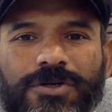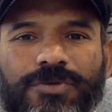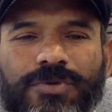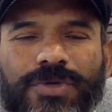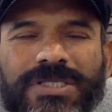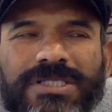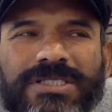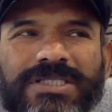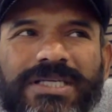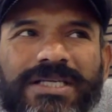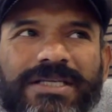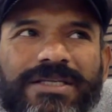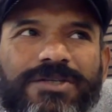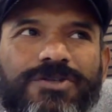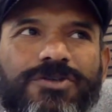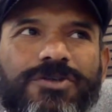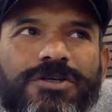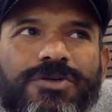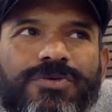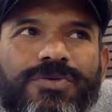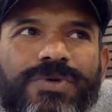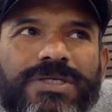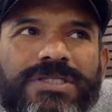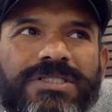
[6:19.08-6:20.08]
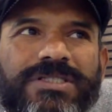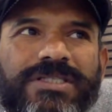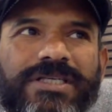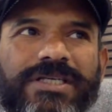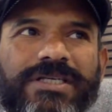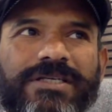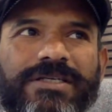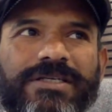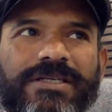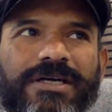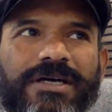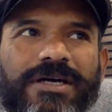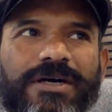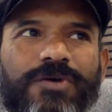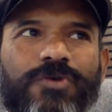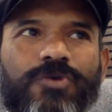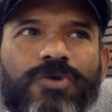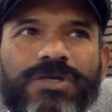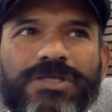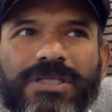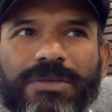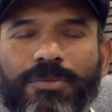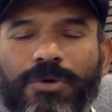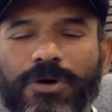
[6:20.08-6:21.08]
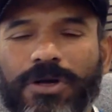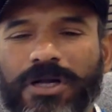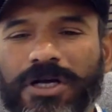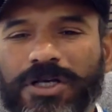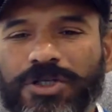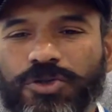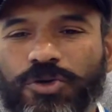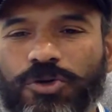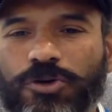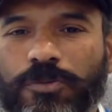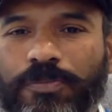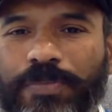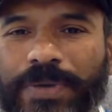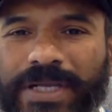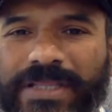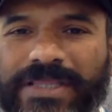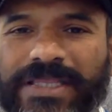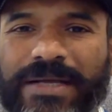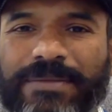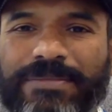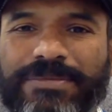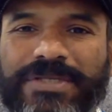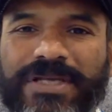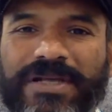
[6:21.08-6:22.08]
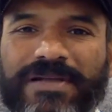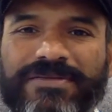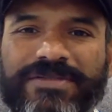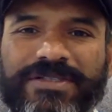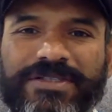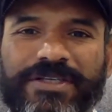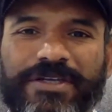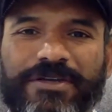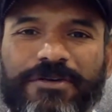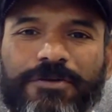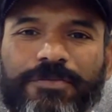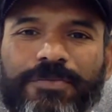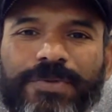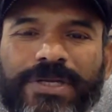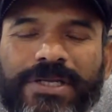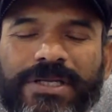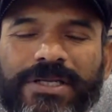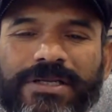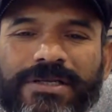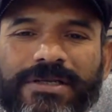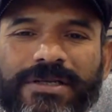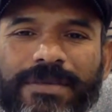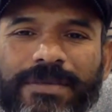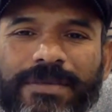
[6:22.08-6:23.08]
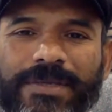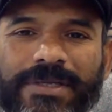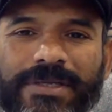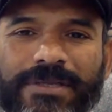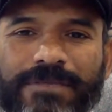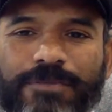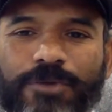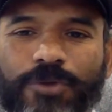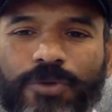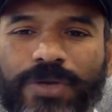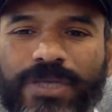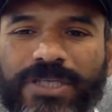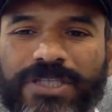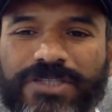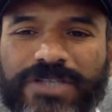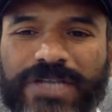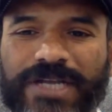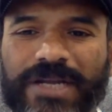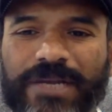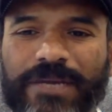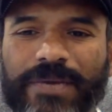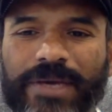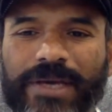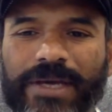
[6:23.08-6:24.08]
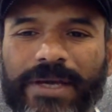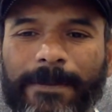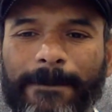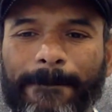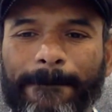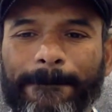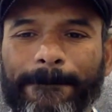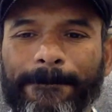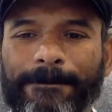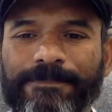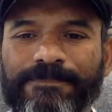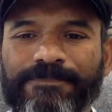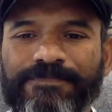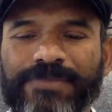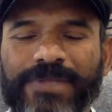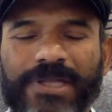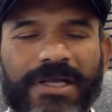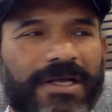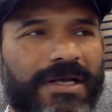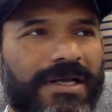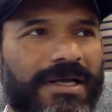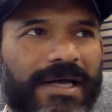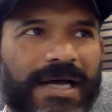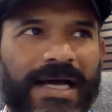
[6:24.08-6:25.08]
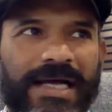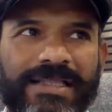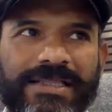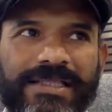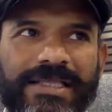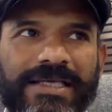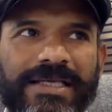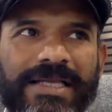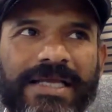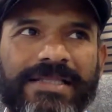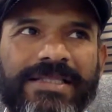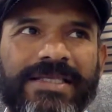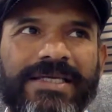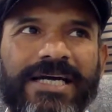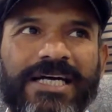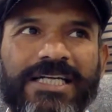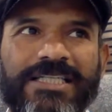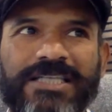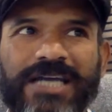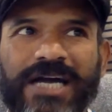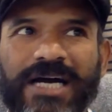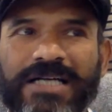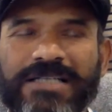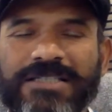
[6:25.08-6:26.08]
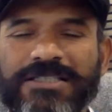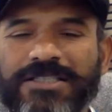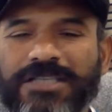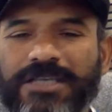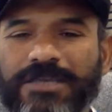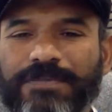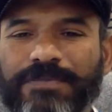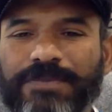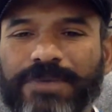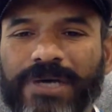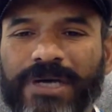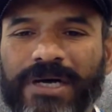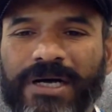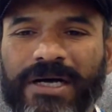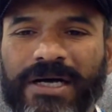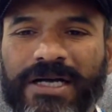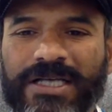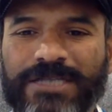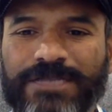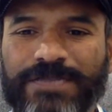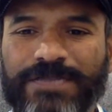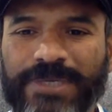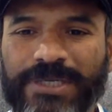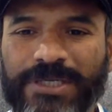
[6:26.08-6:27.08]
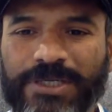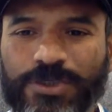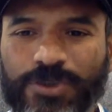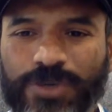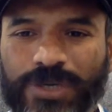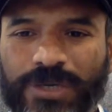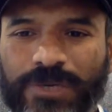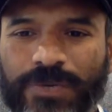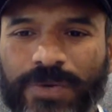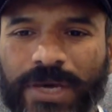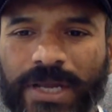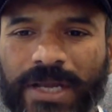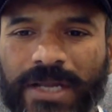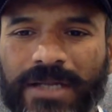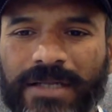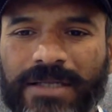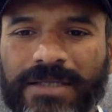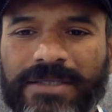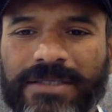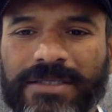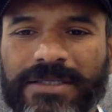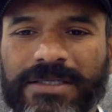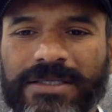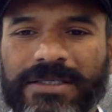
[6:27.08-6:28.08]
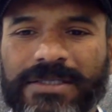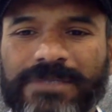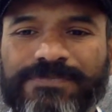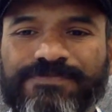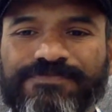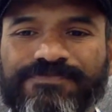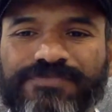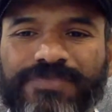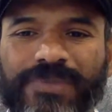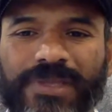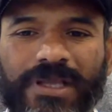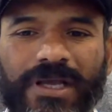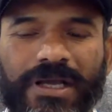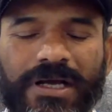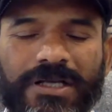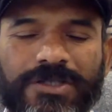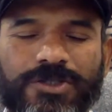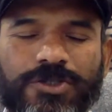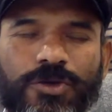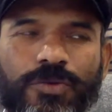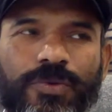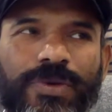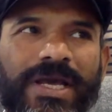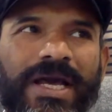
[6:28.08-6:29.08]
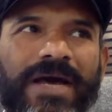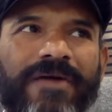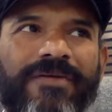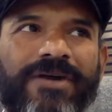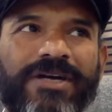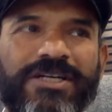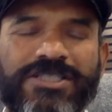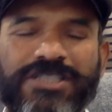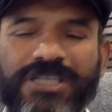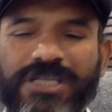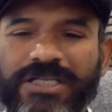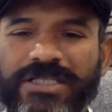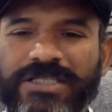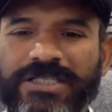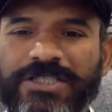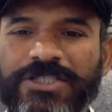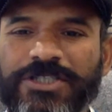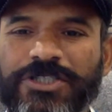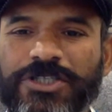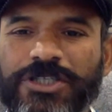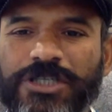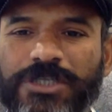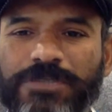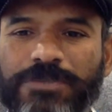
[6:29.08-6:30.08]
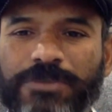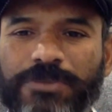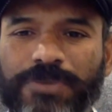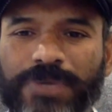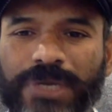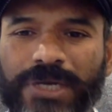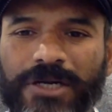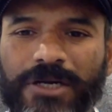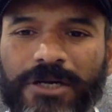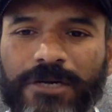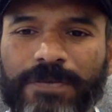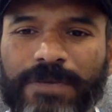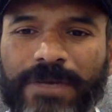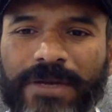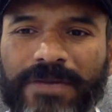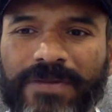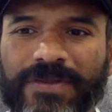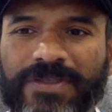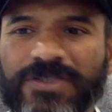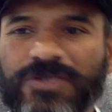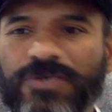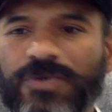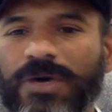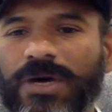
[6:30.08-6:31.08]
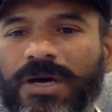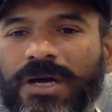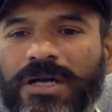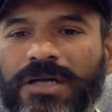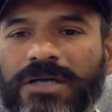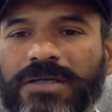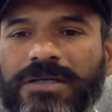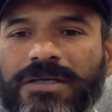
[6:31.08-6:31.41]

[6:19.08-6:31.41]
question. Good question. Uh, who are the bowlers who would pick themselves, in your opinion? I mean, Bhuvi straight away. Yeah. And then I think Arsh- Arshdeep uh, has been doing well. Uh, so we have Harshal is injured, Bumrah not part of the squad.